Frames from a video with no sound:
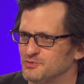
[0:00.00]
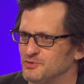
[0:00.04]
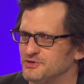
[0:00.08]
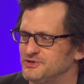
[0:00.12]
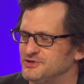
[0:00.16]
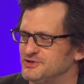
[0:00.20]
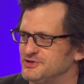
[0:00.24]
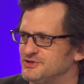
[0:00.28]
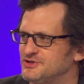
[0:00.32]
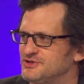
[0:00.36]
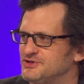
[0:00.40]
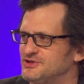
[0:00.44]

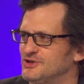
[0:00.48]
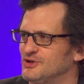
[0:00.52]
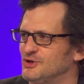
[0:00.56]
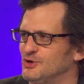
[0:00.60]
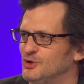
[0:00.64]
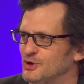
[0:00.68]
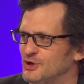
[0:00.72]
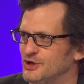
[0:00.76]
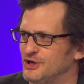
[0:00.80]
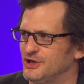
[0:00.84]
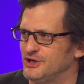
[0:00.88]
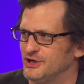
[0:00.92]
which is to
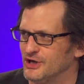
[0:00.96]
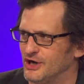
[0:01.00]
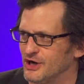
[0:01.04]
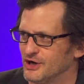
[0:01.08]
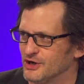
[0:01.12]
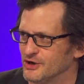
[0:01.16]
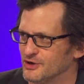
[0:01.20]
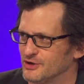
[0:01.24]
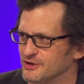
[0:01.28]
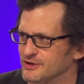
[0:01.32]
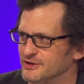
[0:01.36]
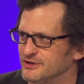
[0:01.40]
look
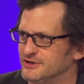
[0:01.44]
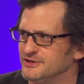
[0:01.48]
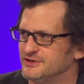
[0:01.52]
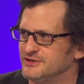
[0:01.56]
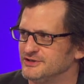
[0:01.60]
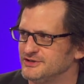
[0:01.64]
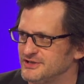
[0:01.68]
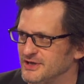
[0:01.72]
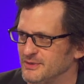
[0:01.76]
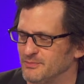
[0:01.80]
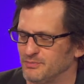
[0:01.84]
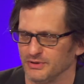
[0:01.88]
younger
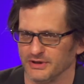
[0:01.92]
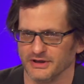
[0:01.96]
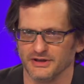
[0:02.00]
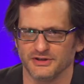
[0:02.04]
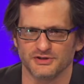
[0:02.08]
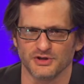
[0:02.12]
simply.